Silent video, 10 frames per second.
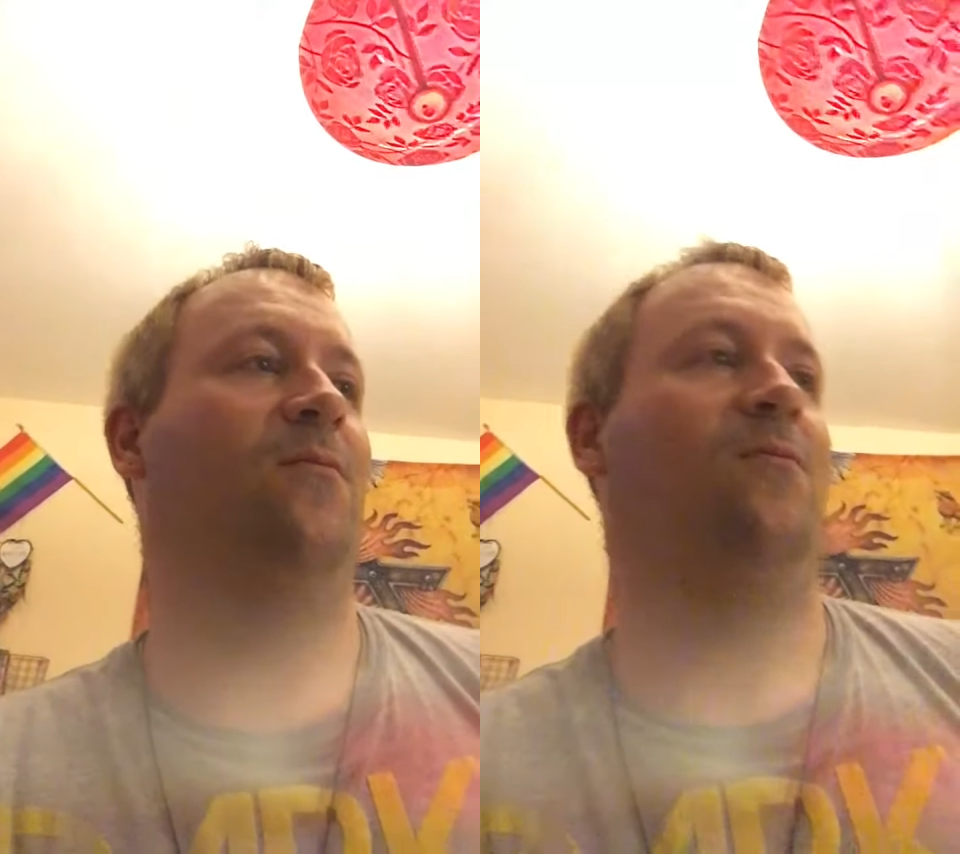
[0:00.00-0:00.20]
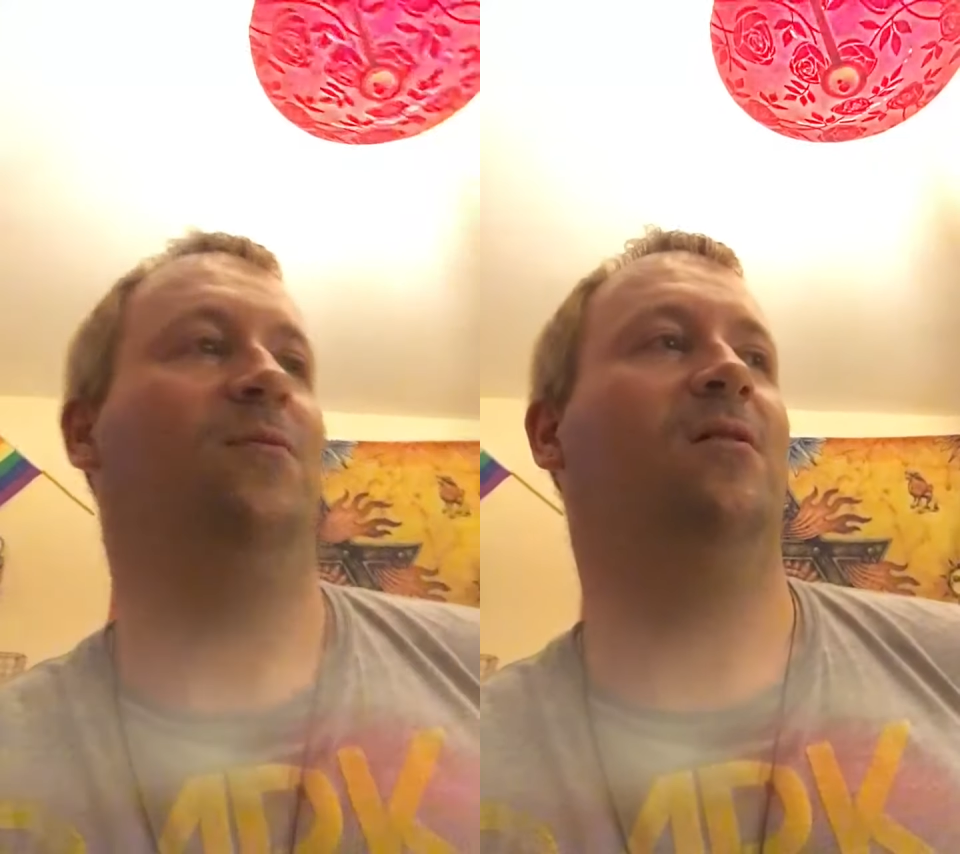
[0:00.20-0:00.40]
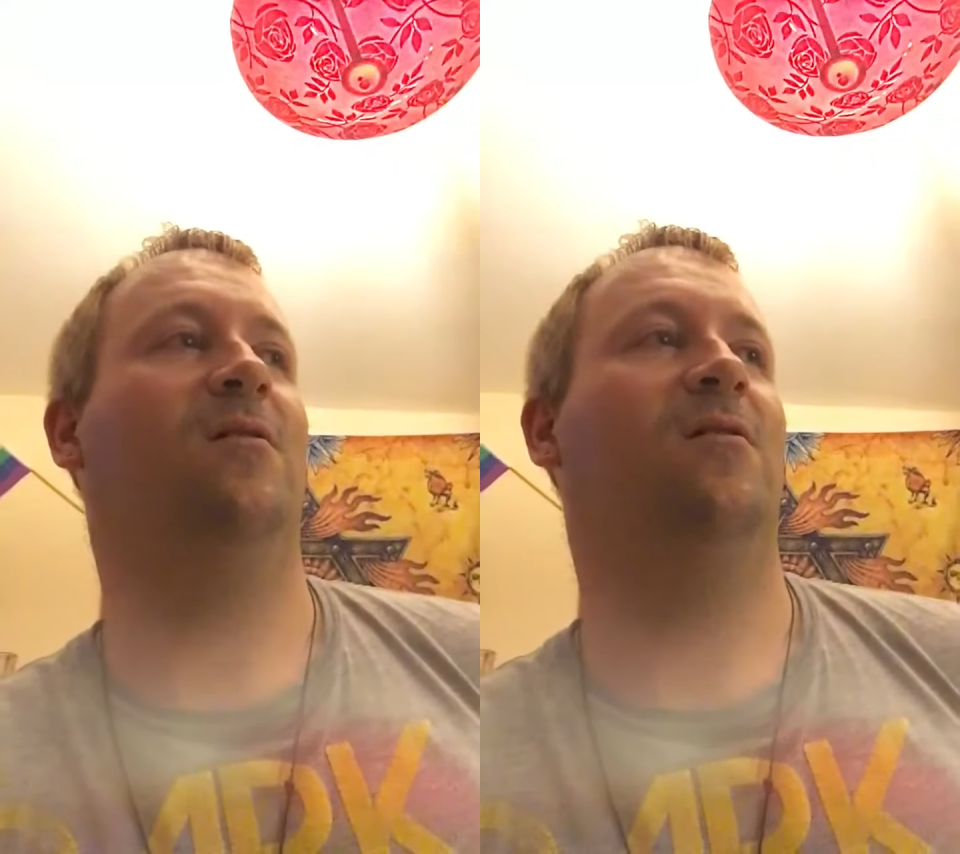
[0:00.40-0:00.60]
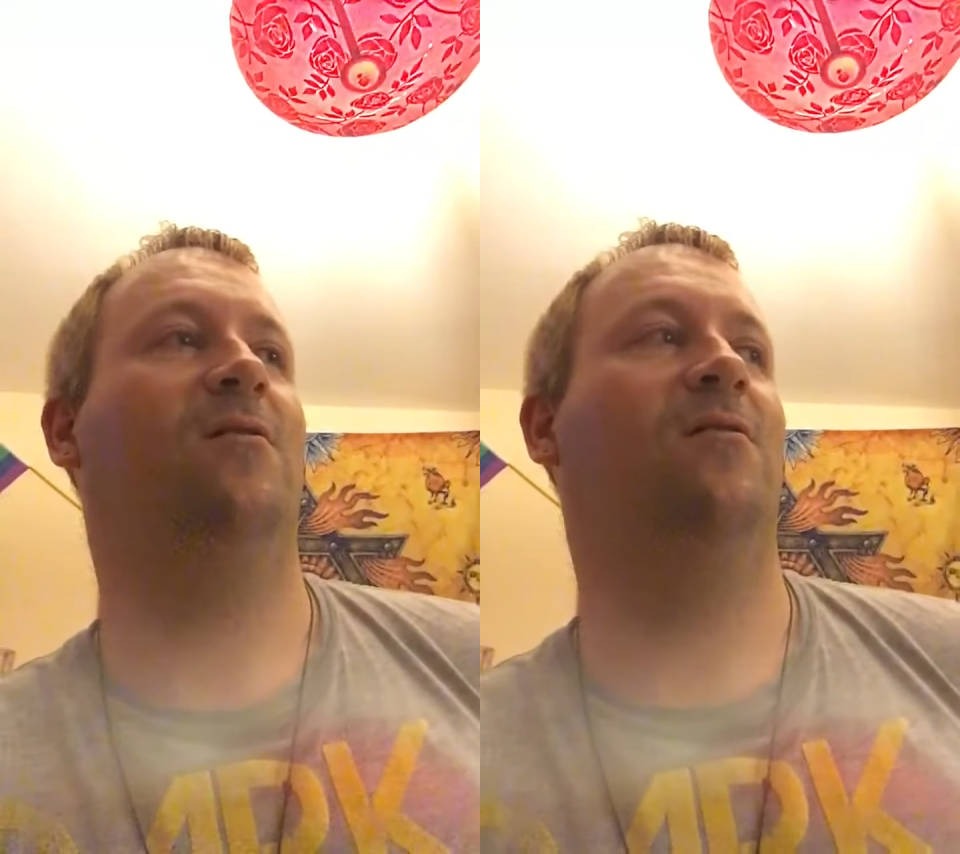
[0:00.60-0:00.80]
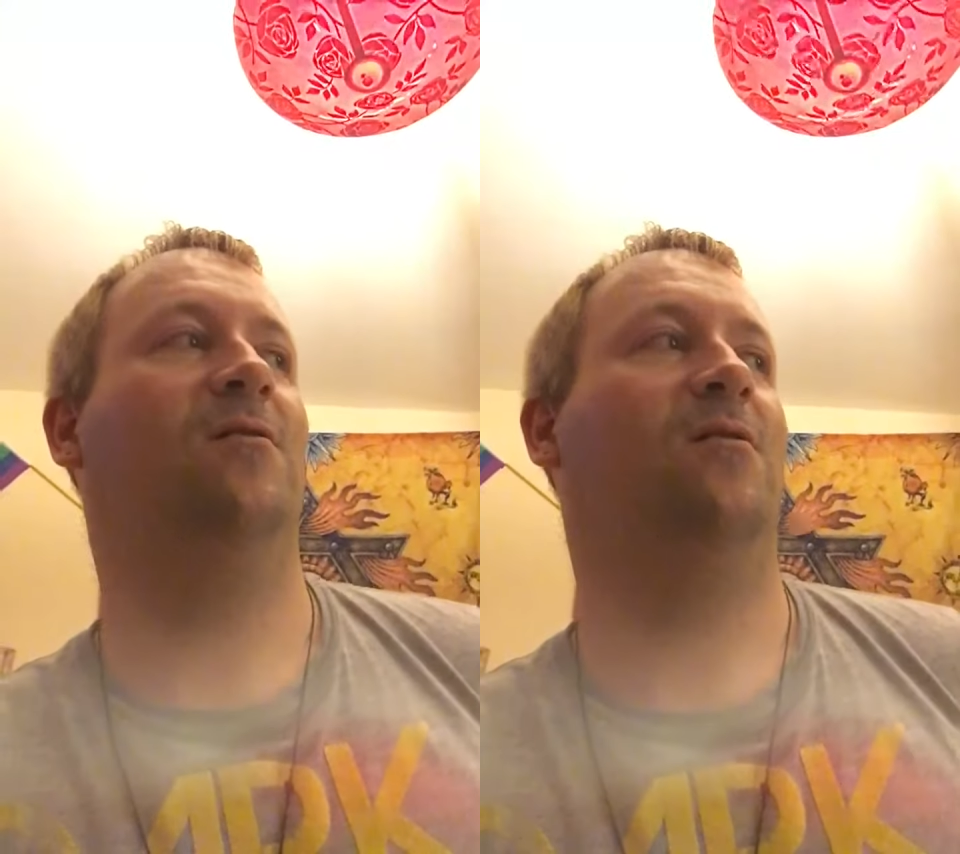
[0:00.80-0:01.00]
Yeah,
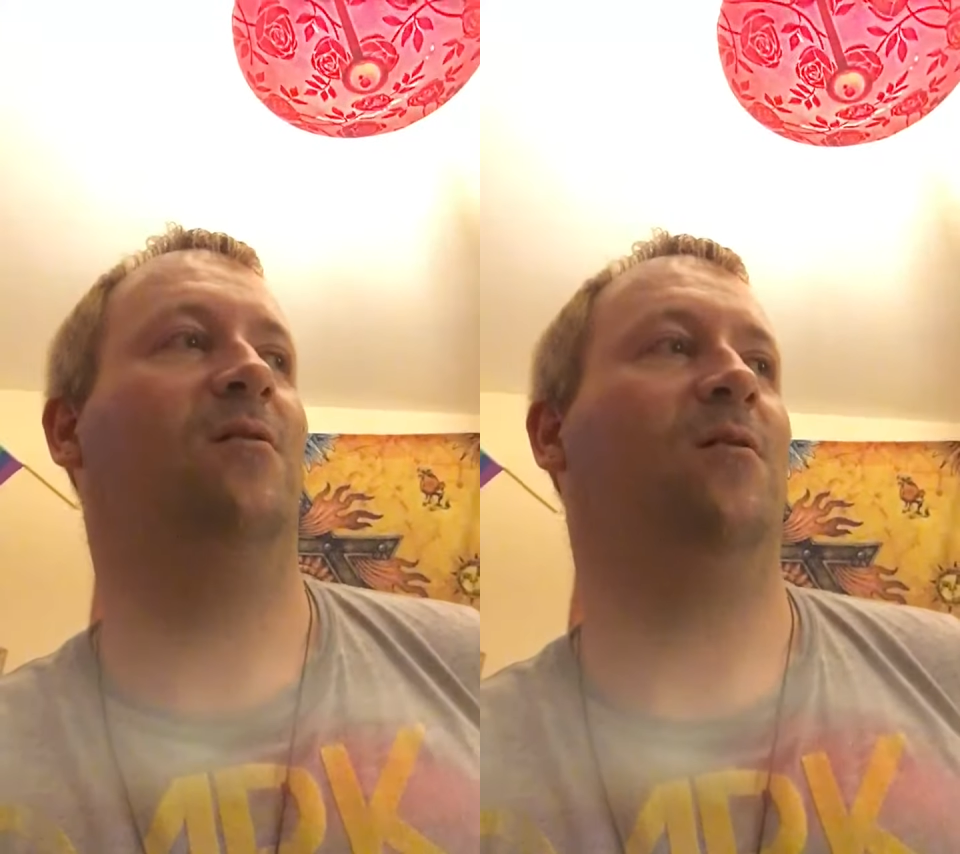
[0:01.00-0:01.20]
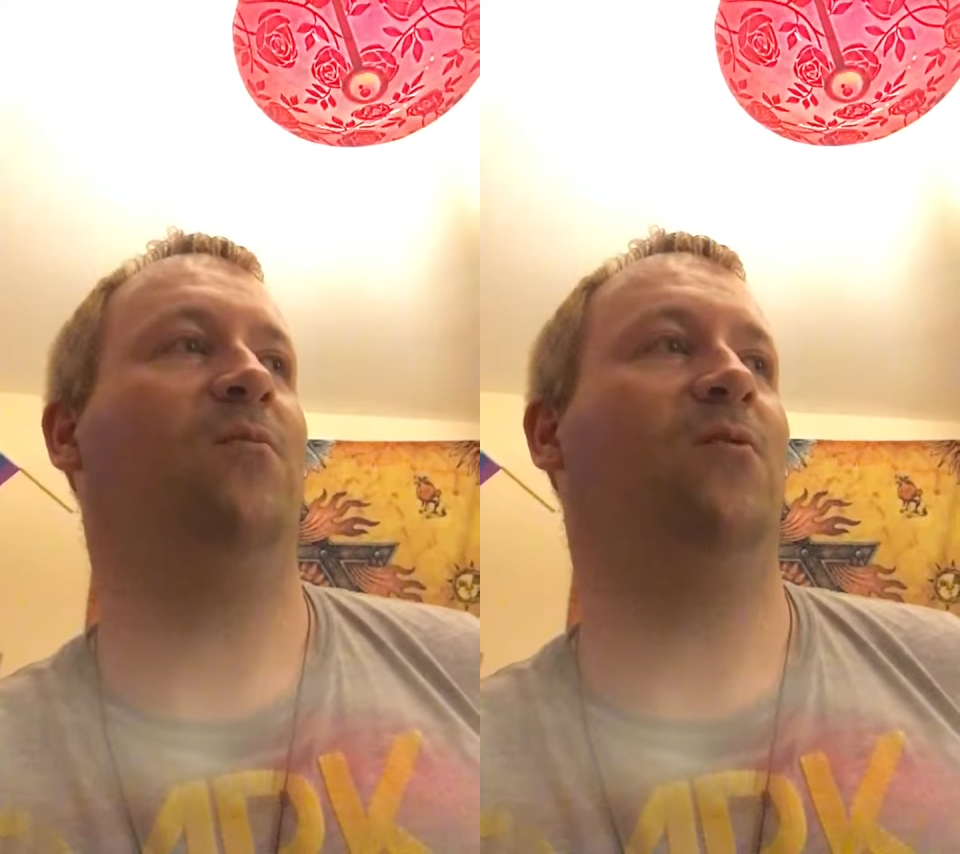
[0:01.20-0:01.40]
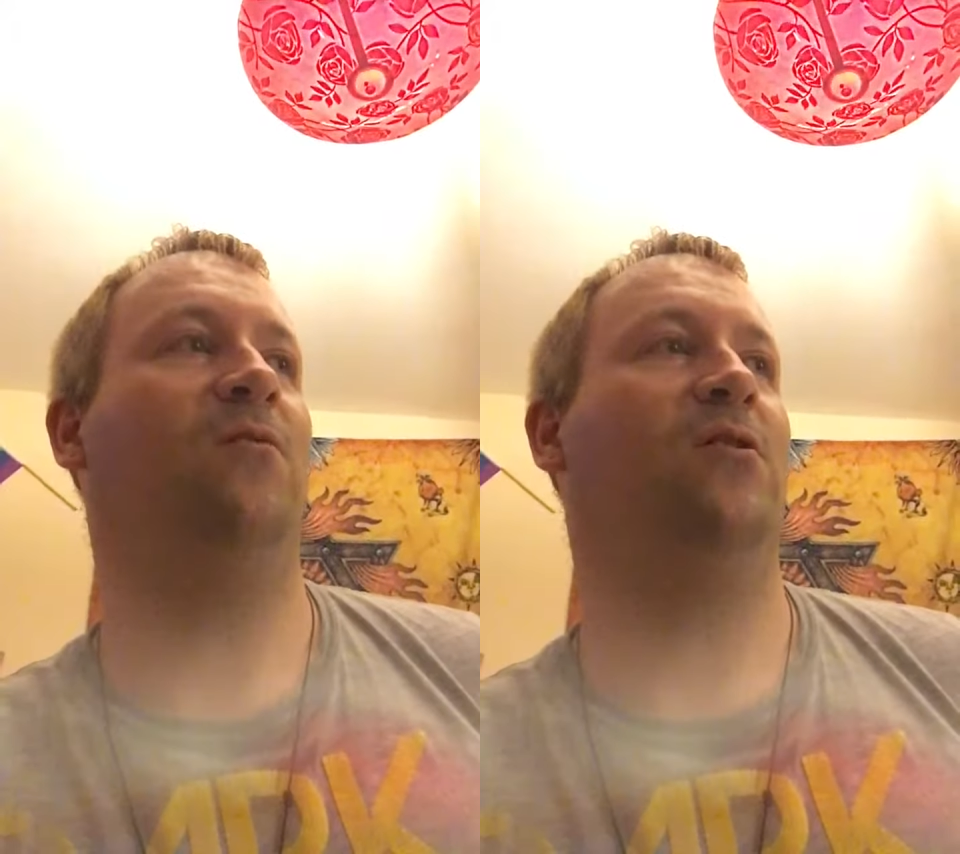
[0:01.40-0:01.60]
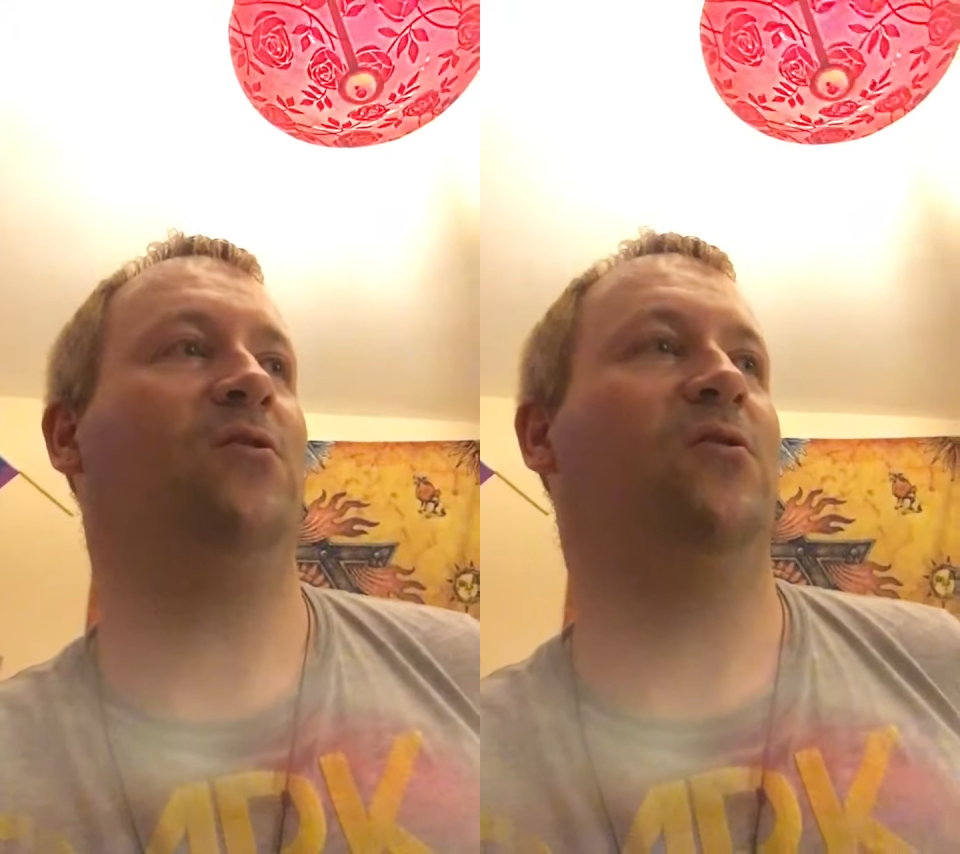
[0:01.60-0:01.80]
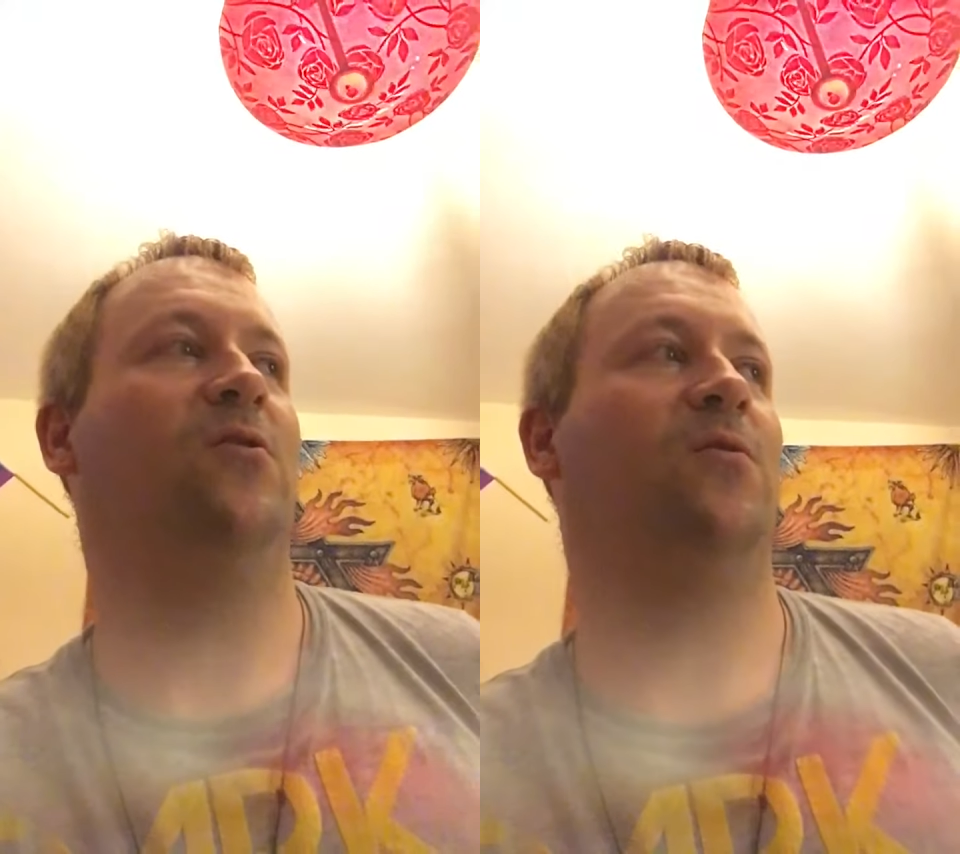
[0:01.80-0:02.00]
I'm not really
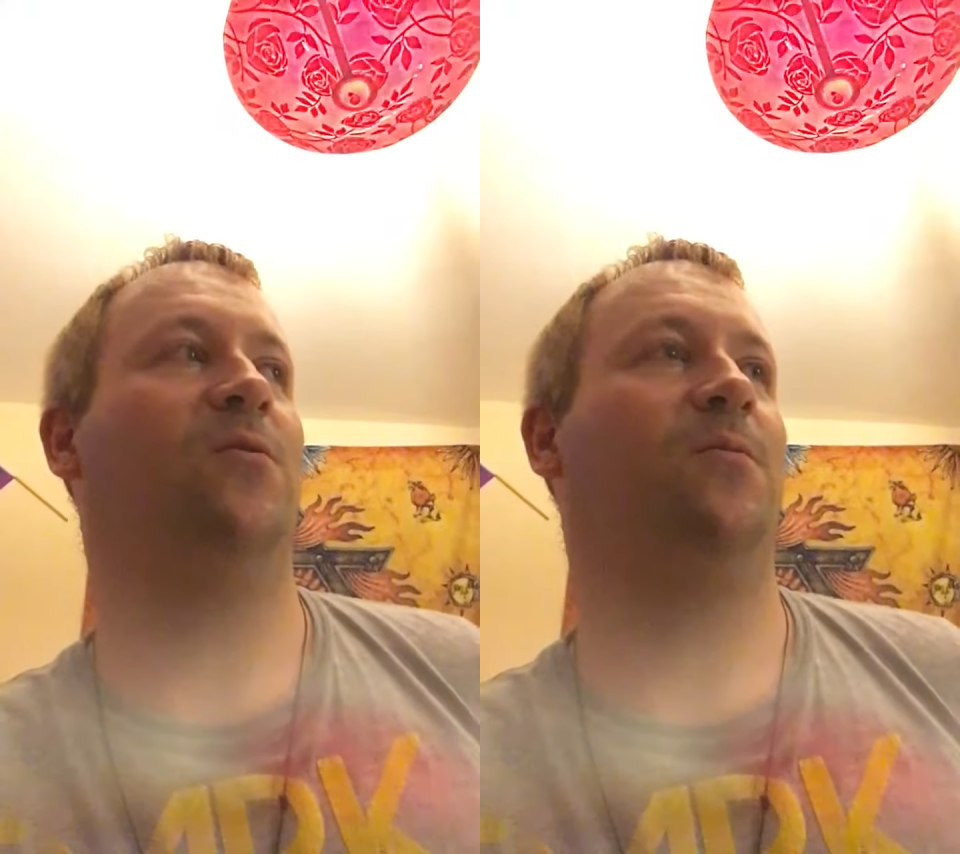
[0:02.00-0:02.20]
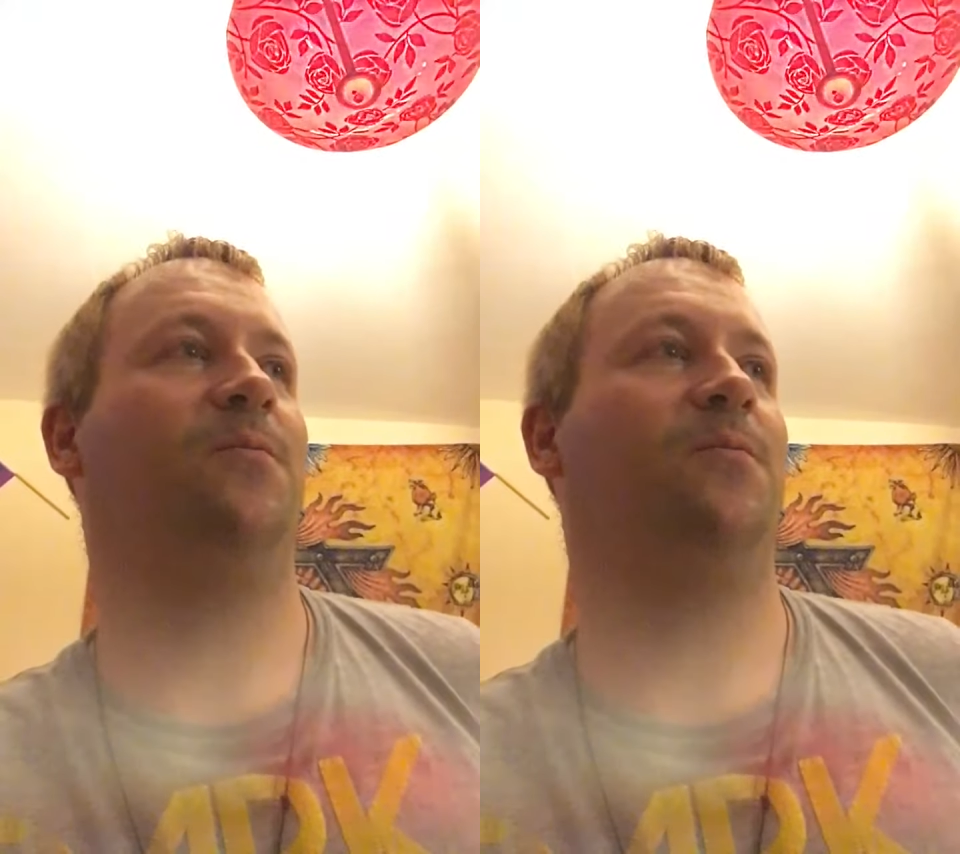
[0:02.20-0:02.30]
sure.